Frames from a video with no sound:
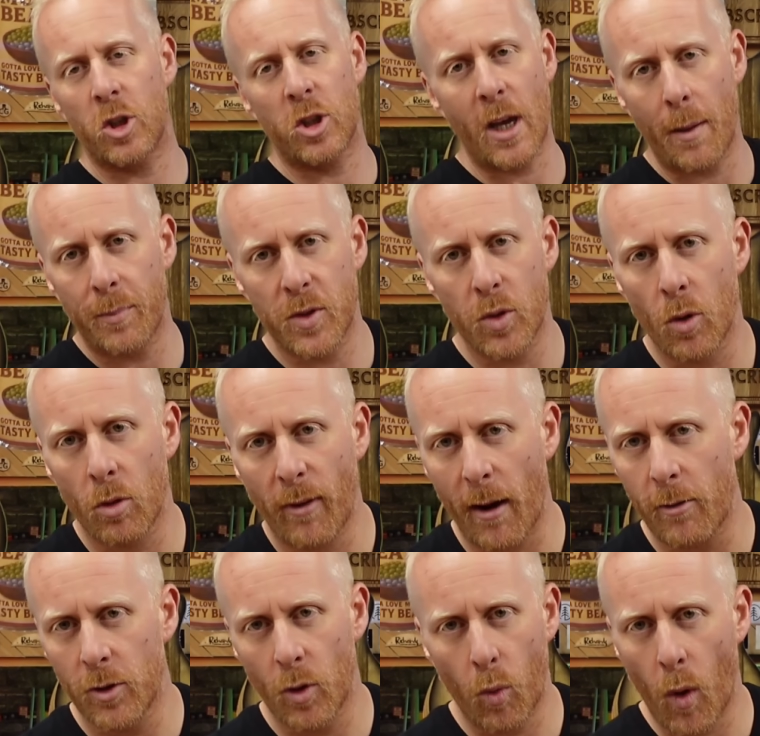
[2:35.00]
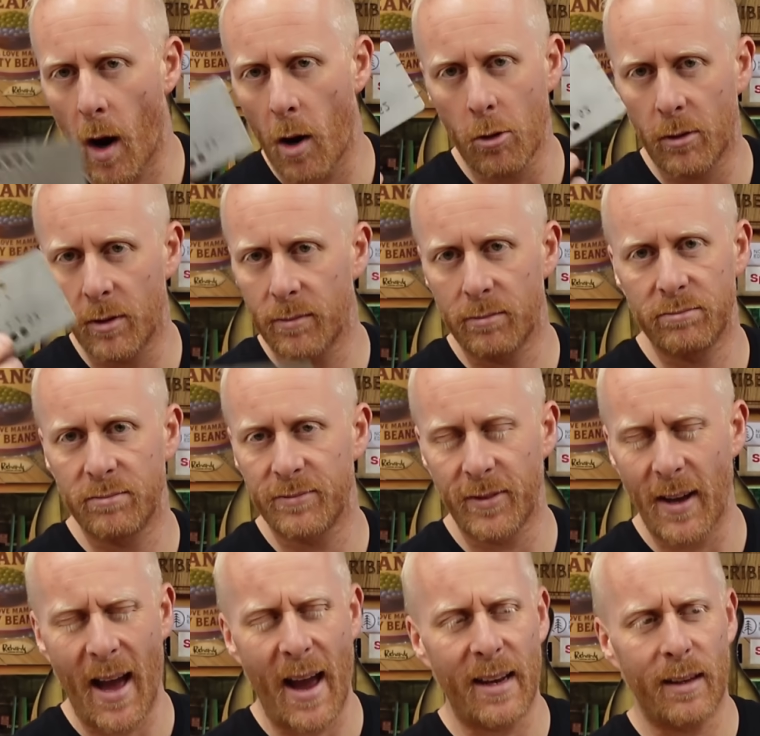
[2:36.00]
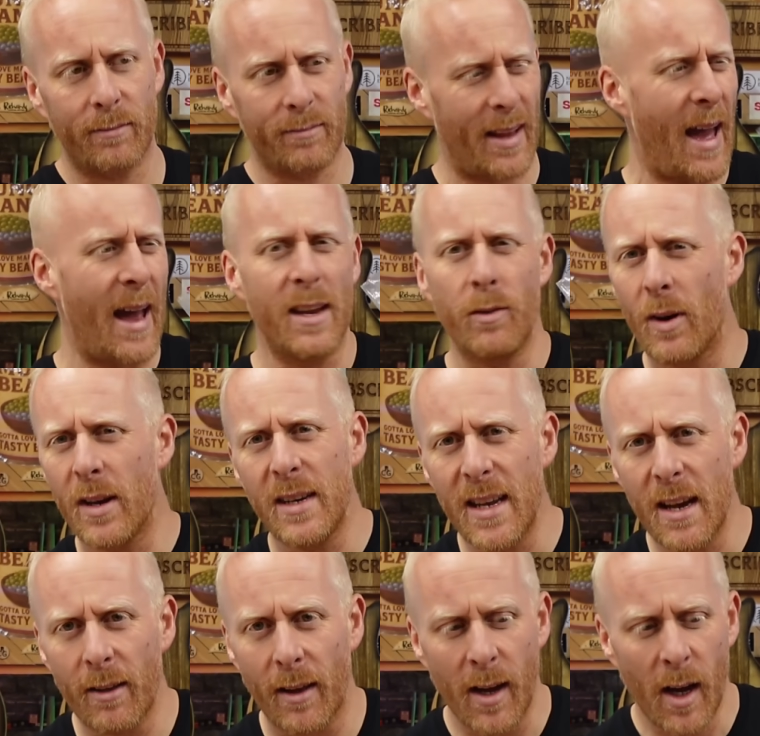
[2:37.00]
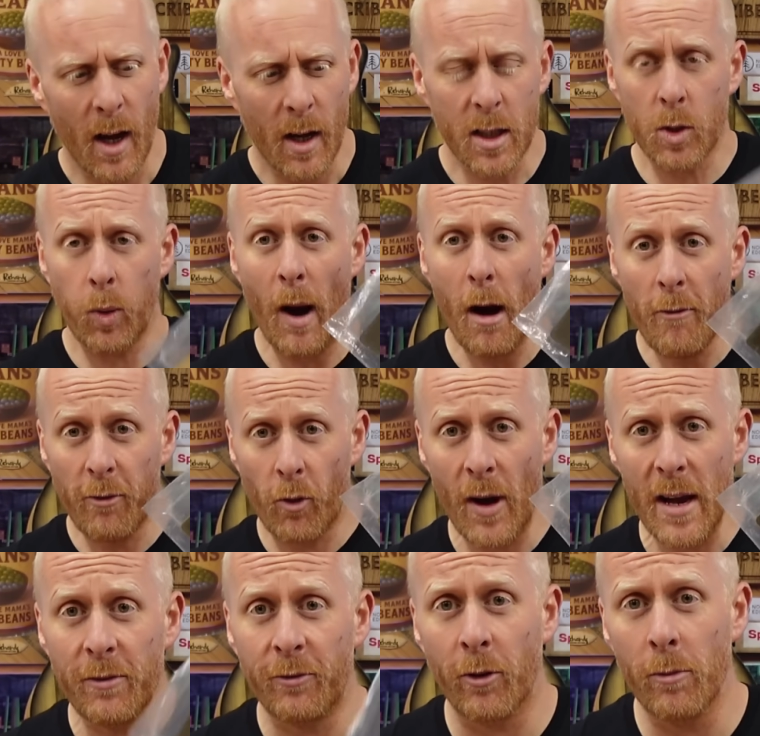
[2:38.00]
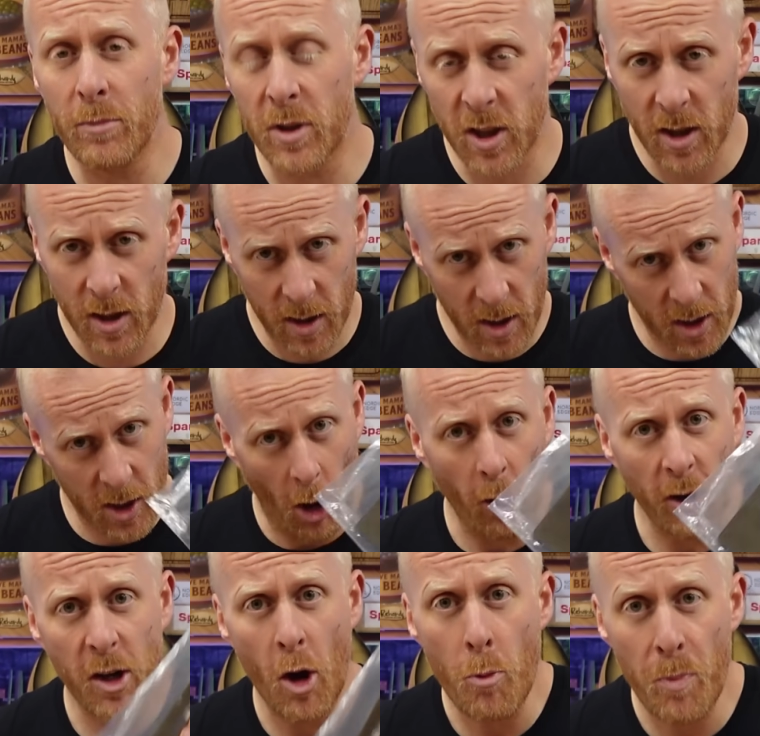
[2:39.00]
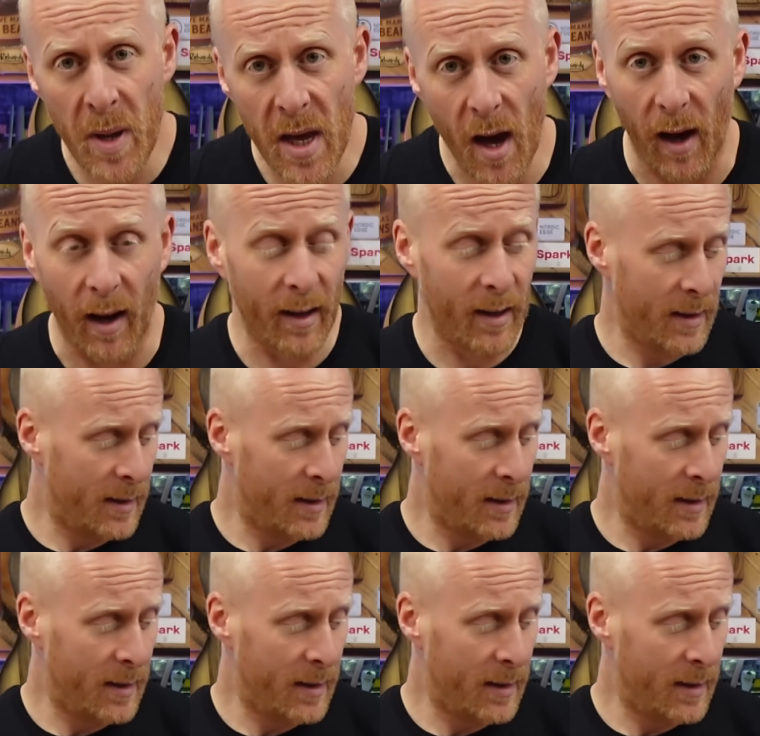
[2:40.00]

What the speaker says: ship to around the world anywhere near 12 quid from Chinopia.